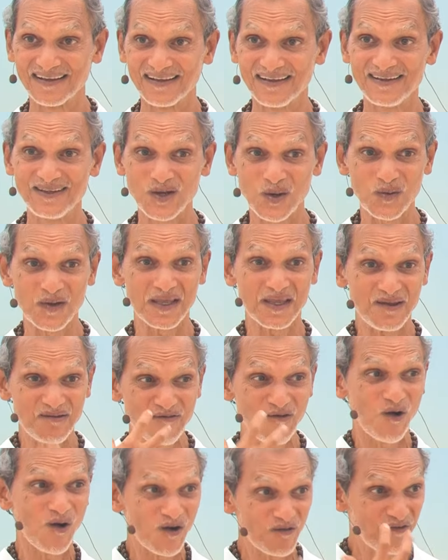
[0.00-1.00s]
Your
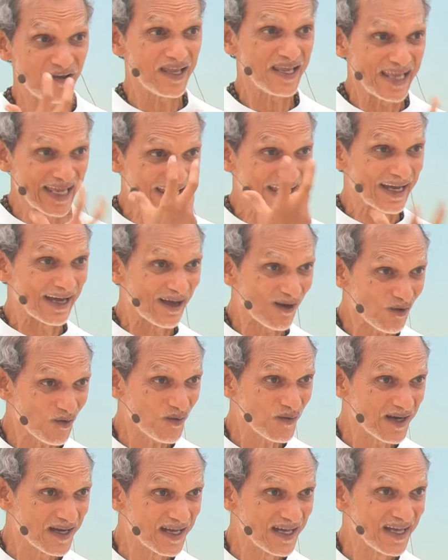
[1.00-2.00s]
evolving ego,
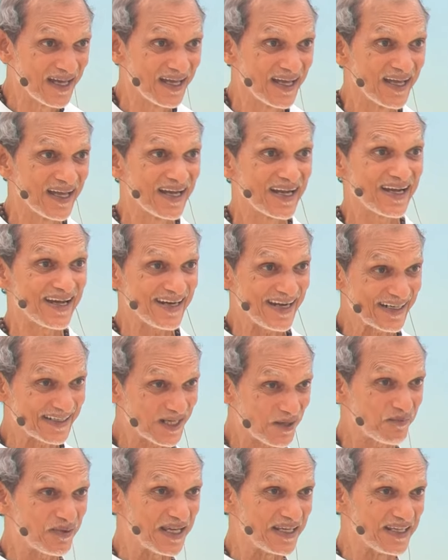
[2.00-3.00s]

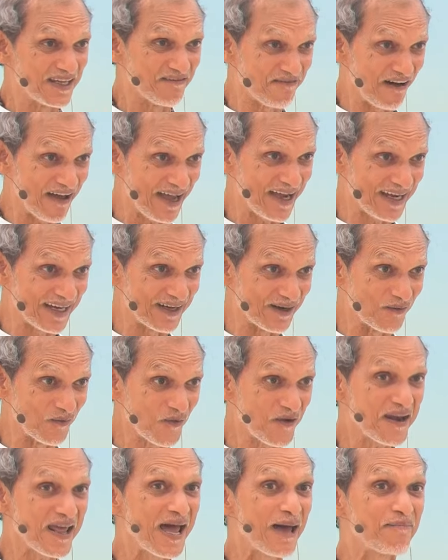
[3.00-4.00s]
connecting with the divine.
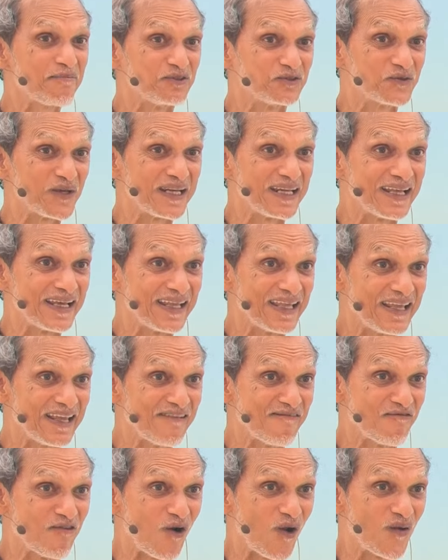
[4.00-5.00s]
What happens when the
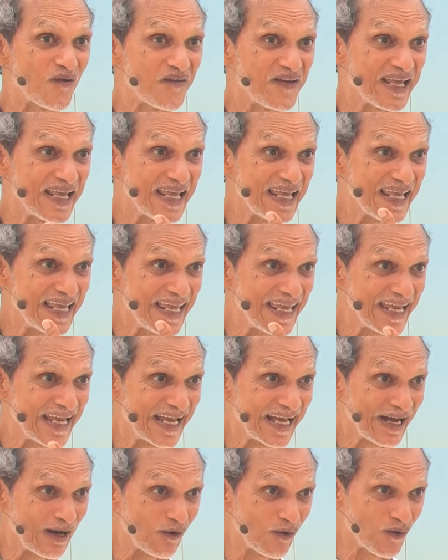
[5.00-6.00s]
evolving
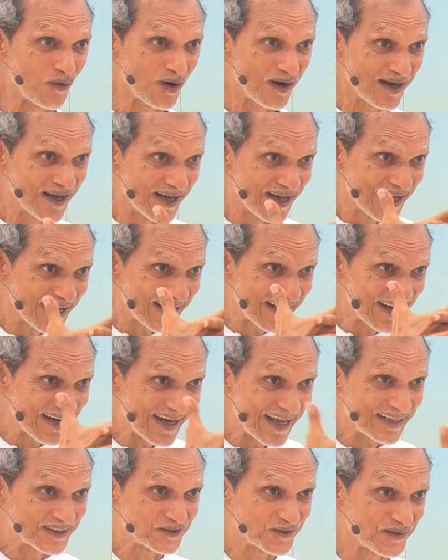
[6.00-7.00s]
ego
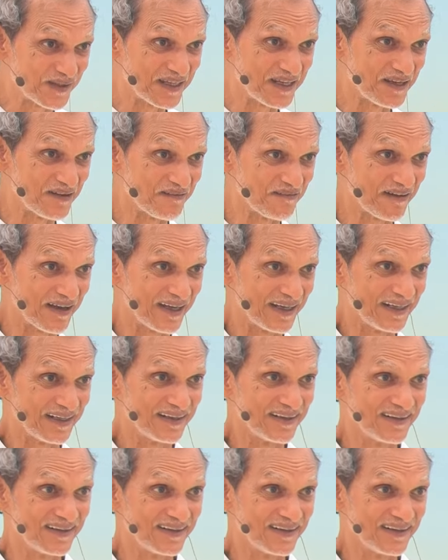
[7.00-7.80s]
connects with the divine?